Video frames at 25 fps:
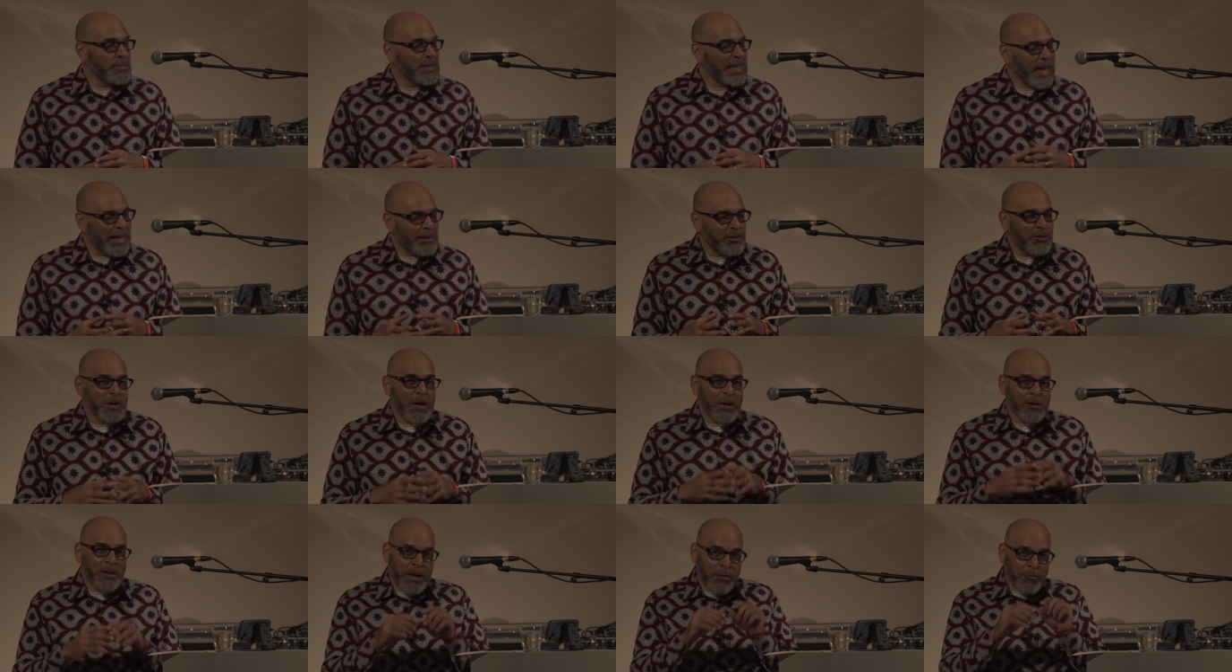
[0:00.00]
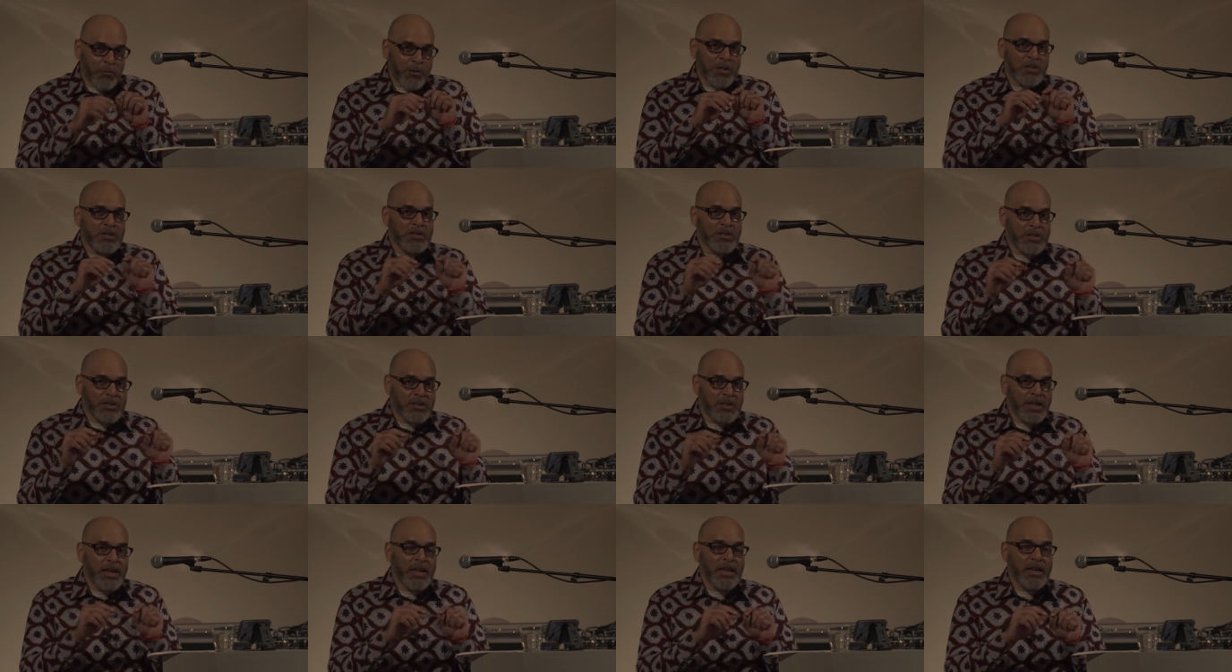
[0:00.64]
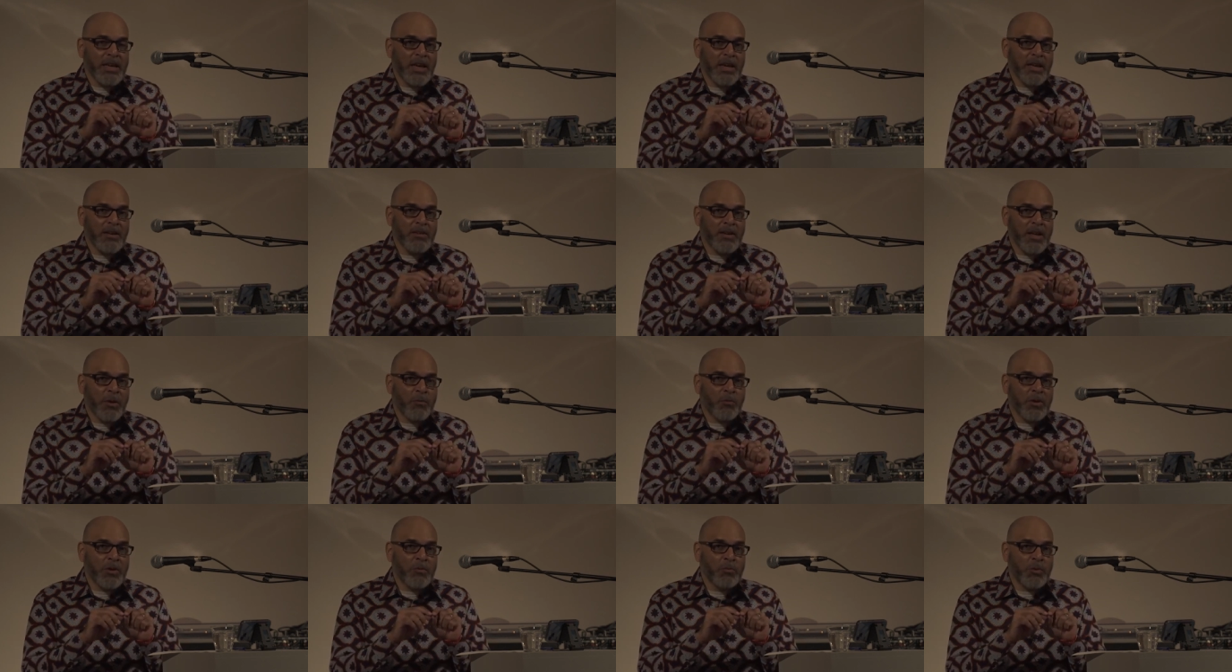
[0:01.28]
yeah, I, do, I, I want to say again
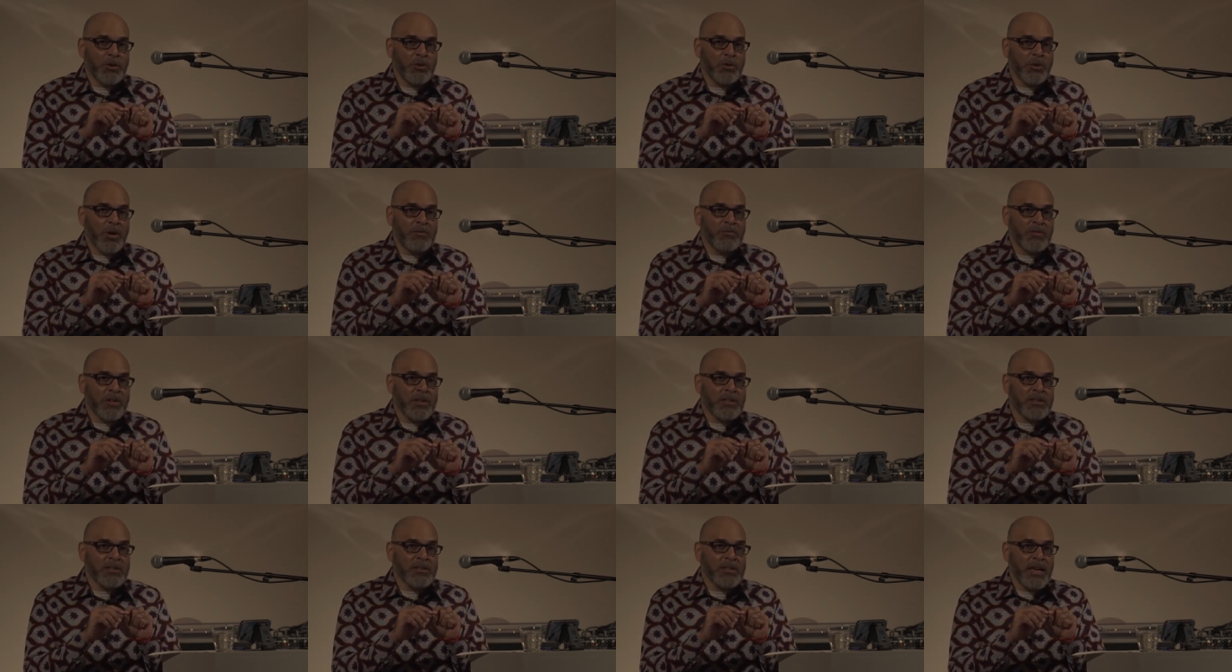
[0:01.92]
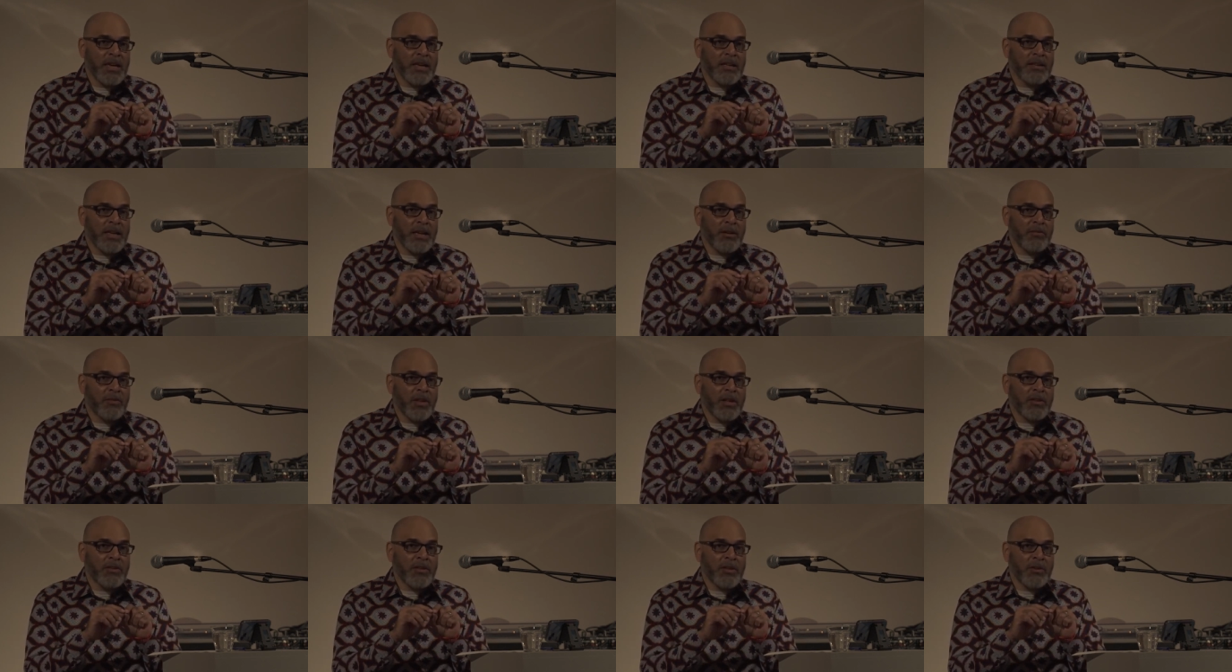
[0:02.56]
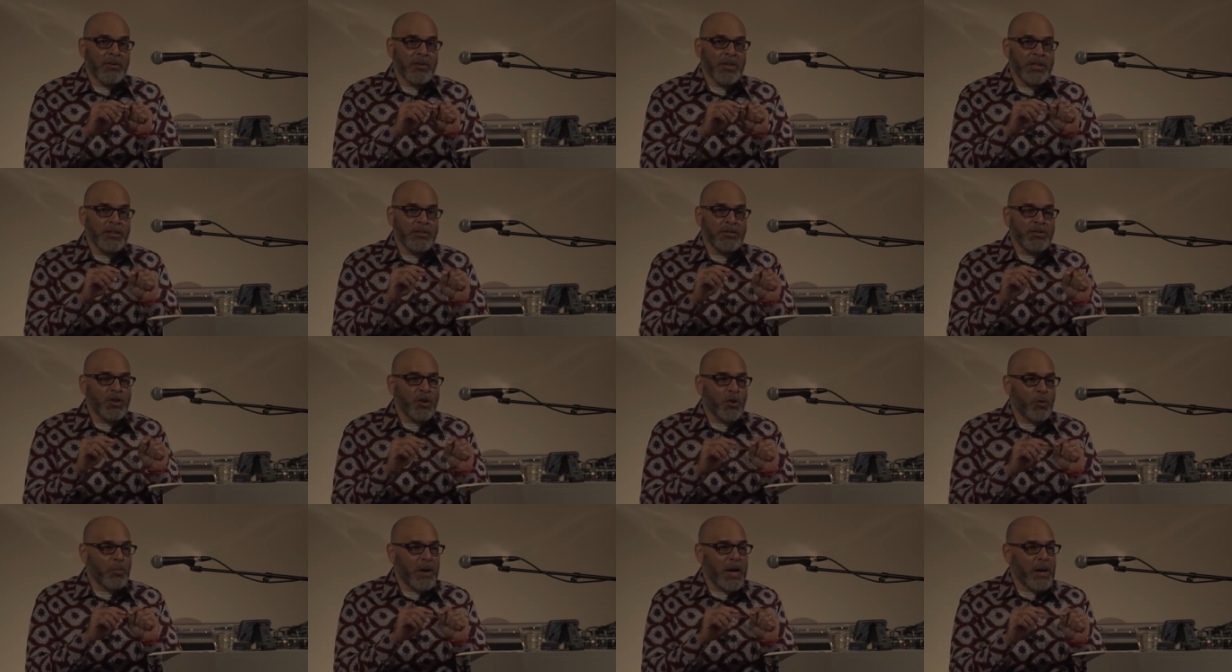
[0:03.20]
that we, we do have to understand that, that there is
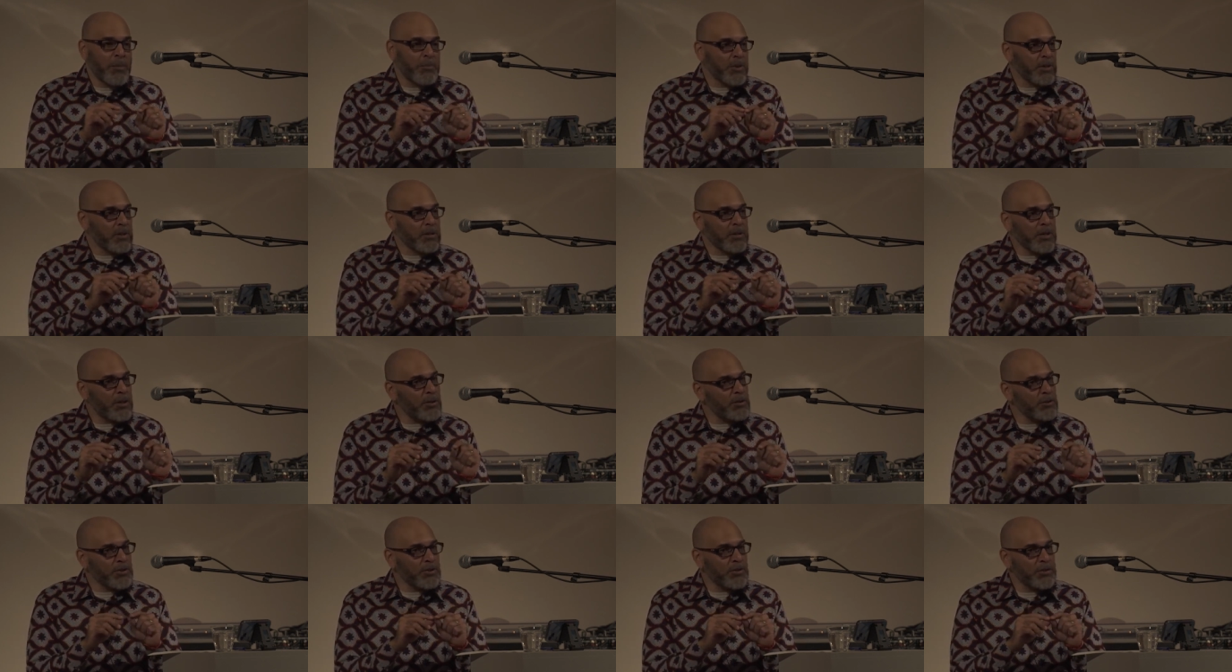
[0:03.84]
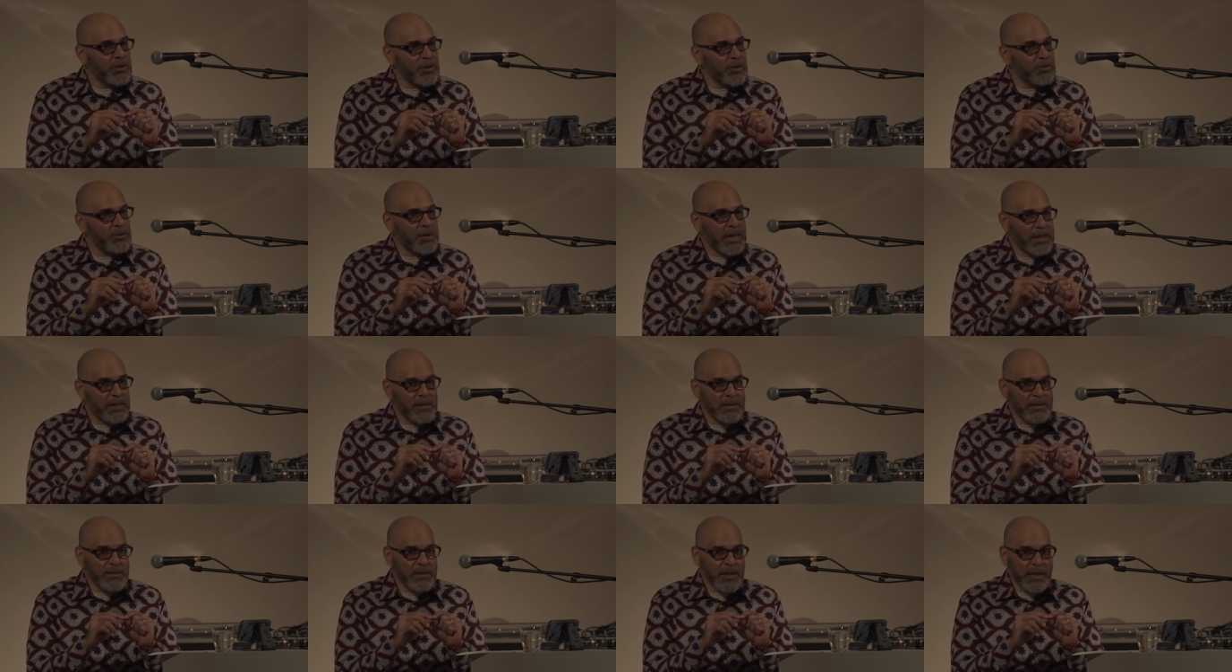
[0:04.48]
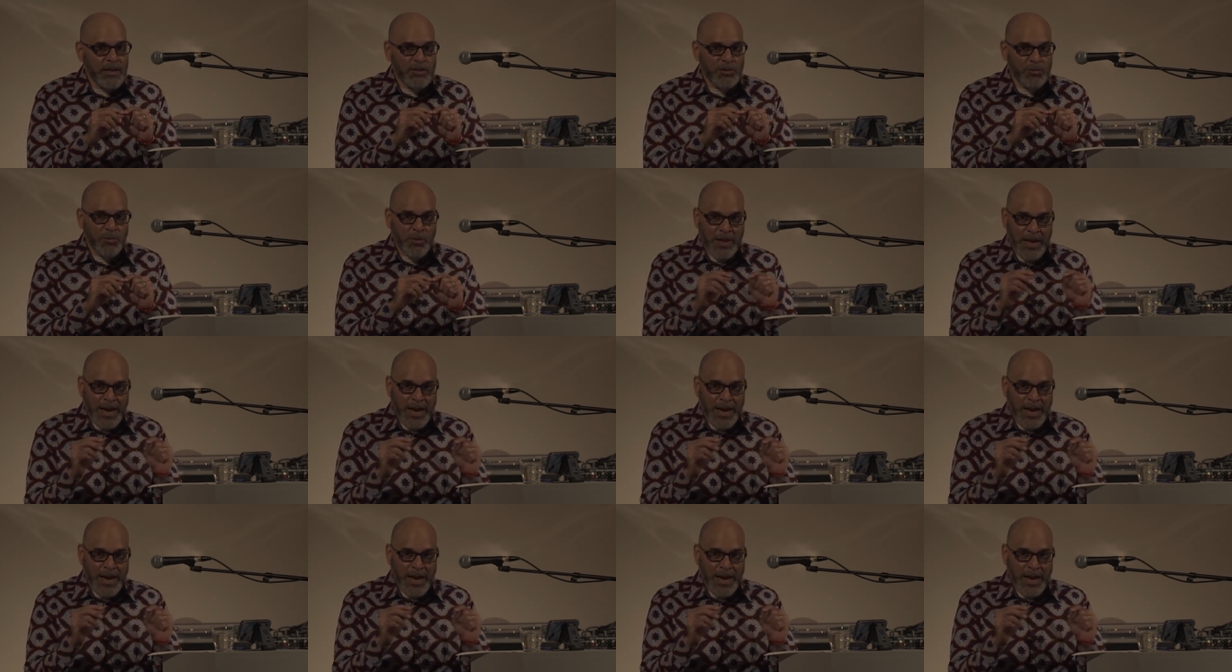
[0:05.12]
no popular culture in the United States